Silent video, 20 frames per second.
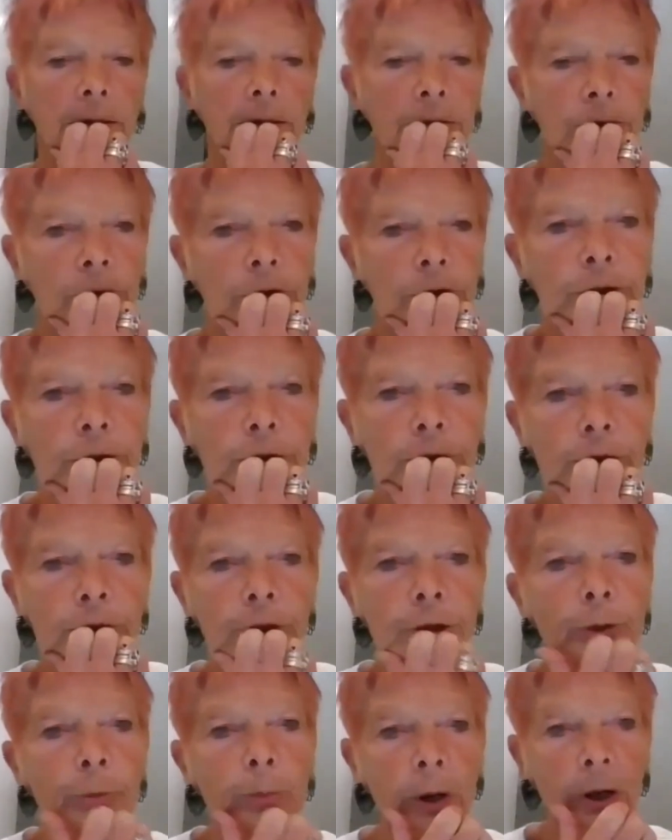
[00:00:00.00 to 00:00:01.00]
there are
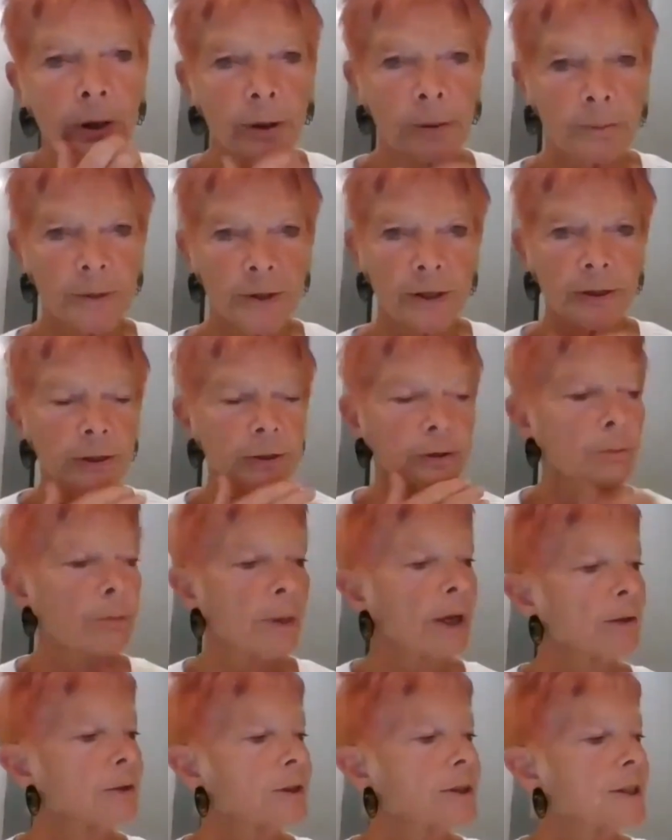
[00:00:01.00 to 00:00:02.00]
two poems that are
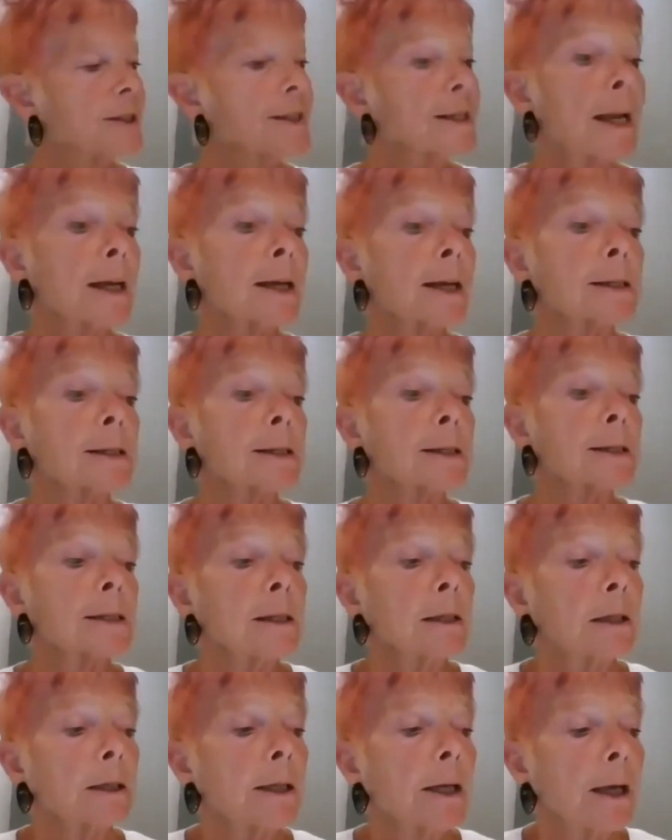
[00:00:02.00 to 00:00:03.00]
about
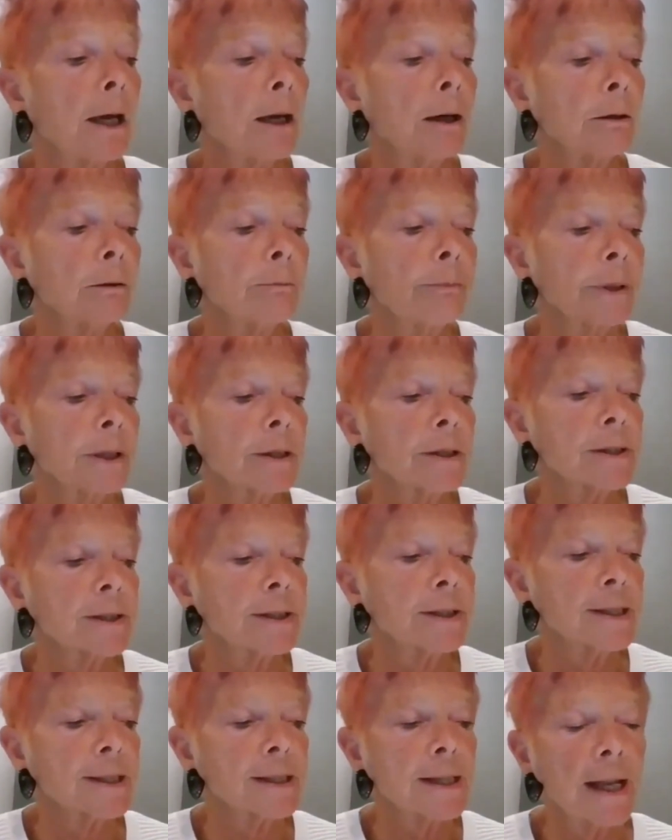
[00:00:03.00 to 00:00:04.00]
dyslexia now, because
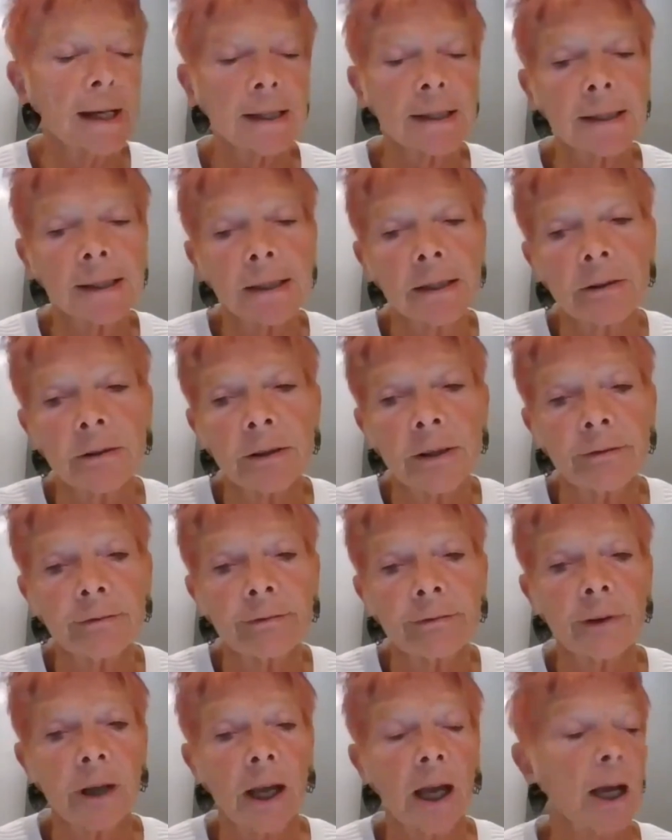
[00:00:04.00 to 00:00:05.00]
dyslexia, if
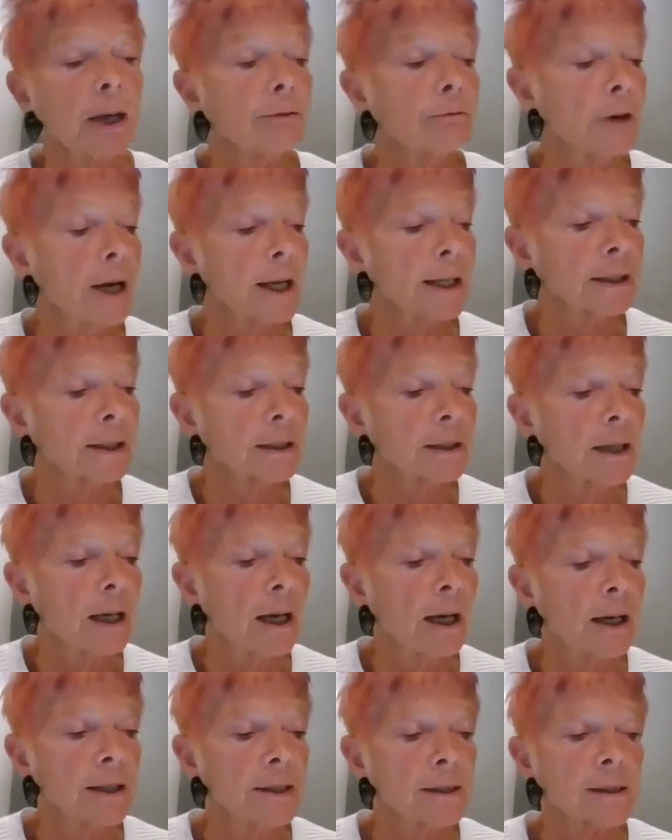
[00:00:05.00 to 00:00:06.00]

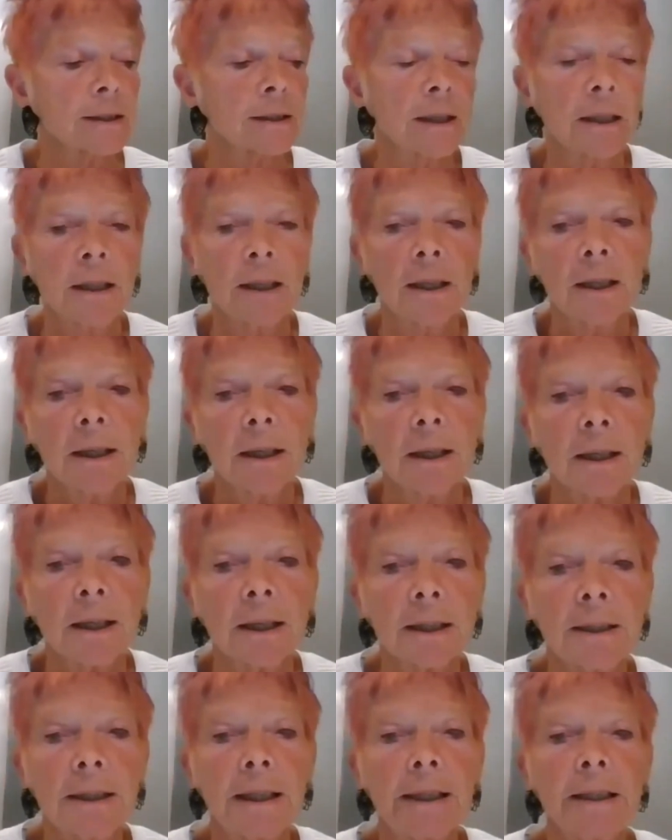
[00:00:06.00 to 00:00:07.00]
unrecognized,
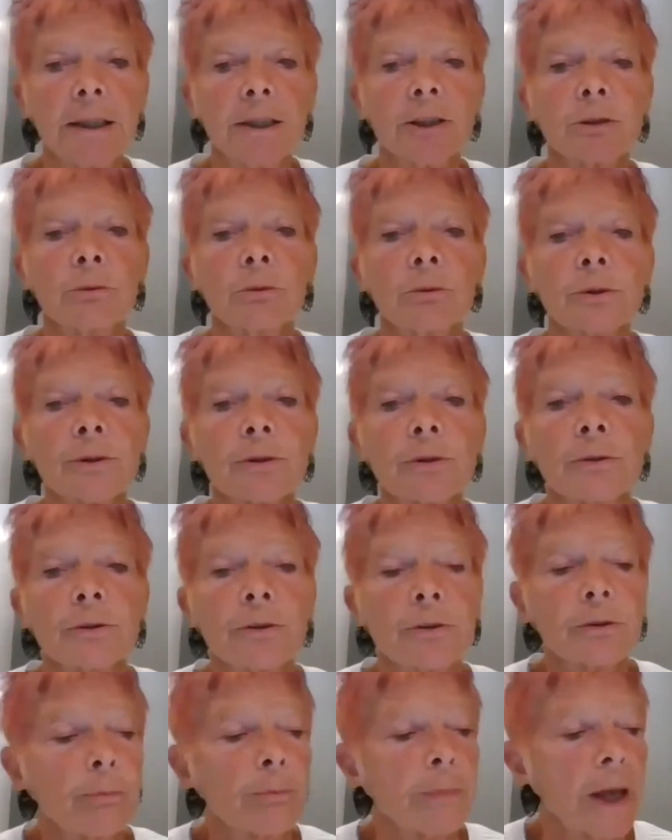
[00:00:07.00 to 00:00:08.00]
can lead to all
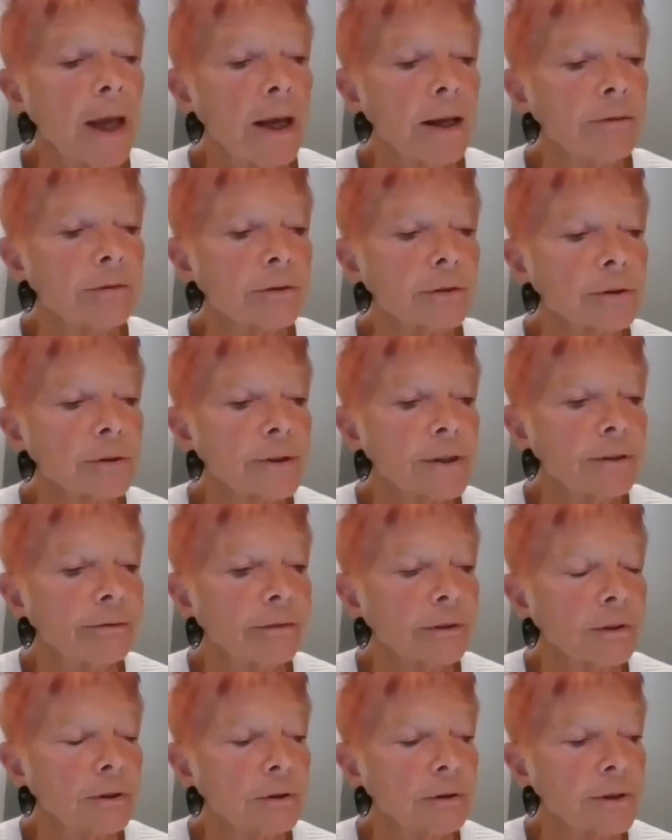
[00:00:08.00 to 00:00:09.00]
sorts of behavioral
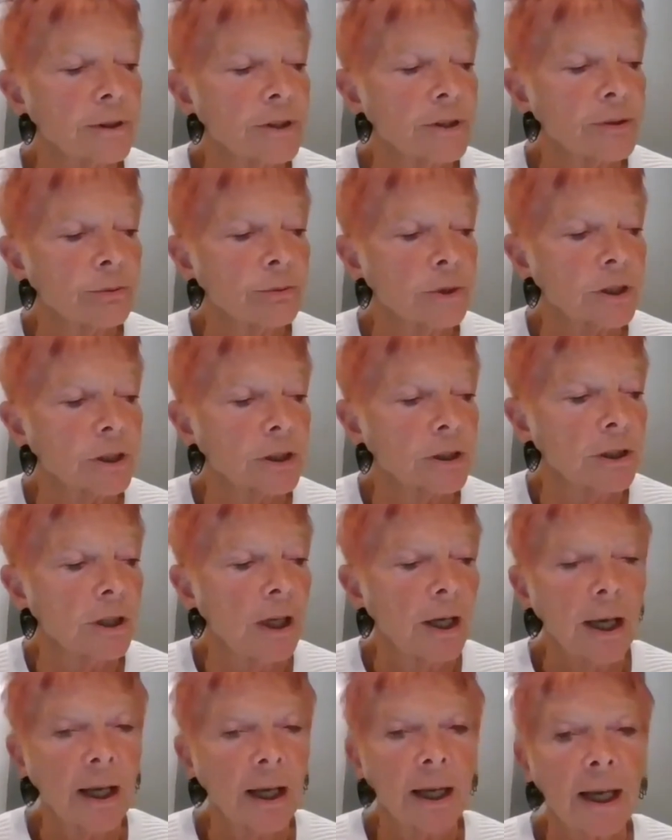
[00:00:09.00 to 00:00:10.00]
difficulties, which
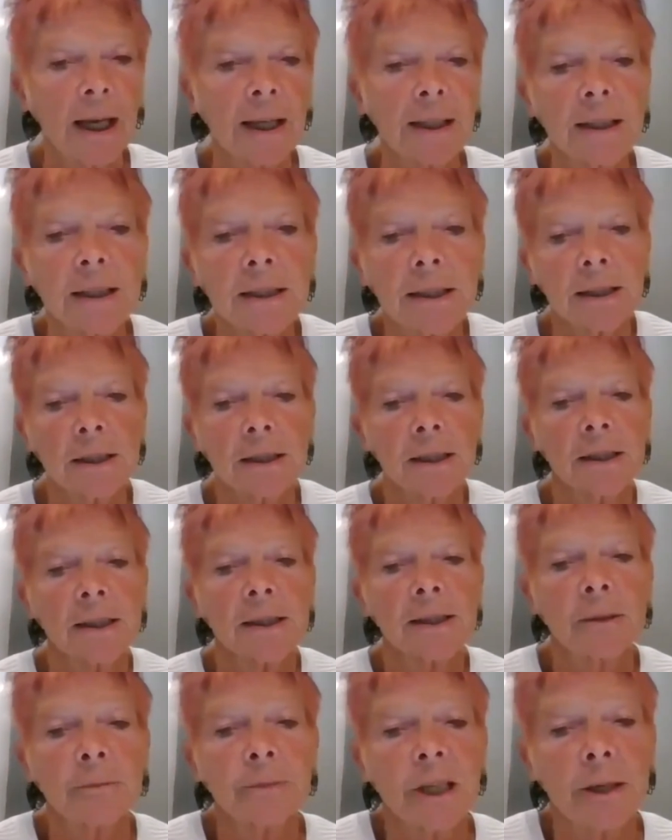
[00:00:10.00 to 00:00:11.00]
can in turn
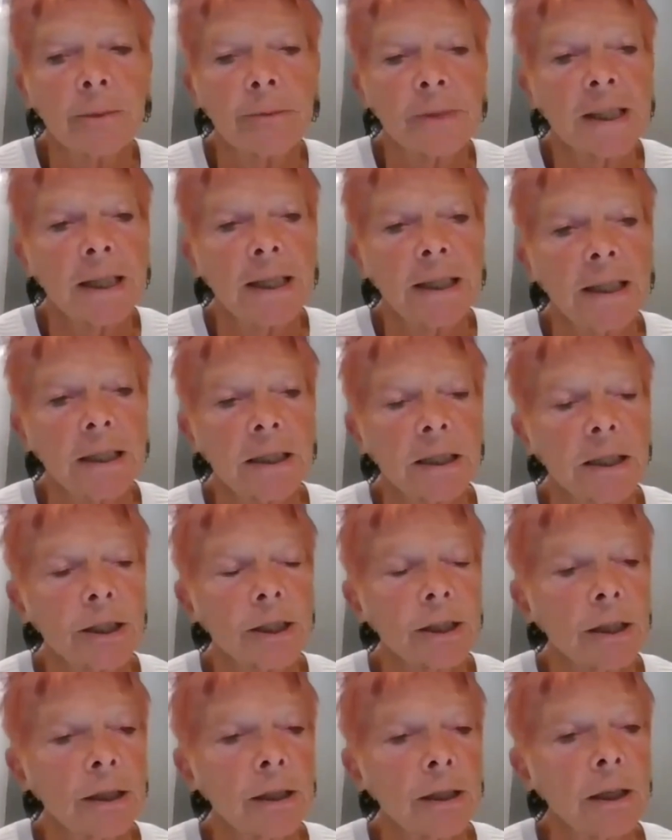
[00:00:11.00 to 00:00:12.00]
sometimes lead
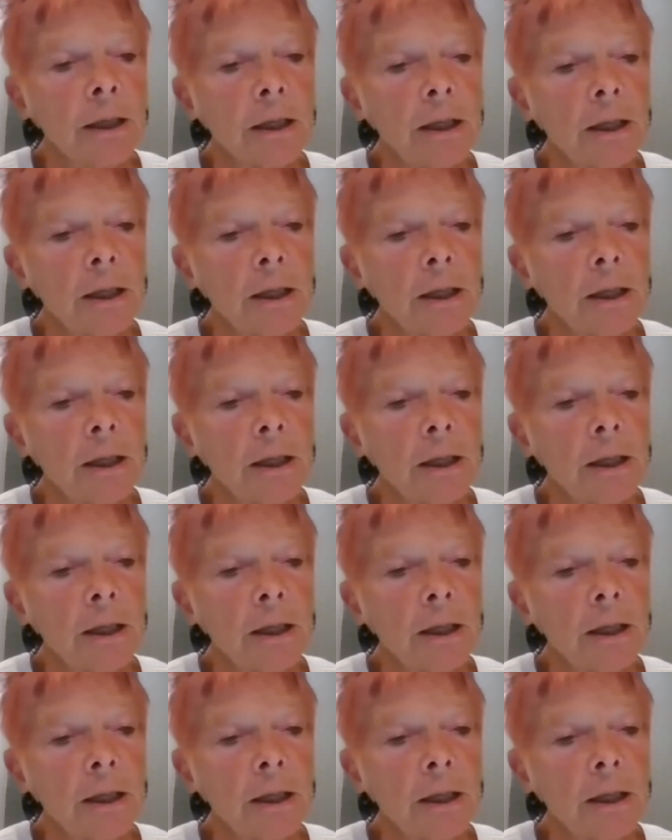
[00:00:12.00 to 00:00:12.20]
to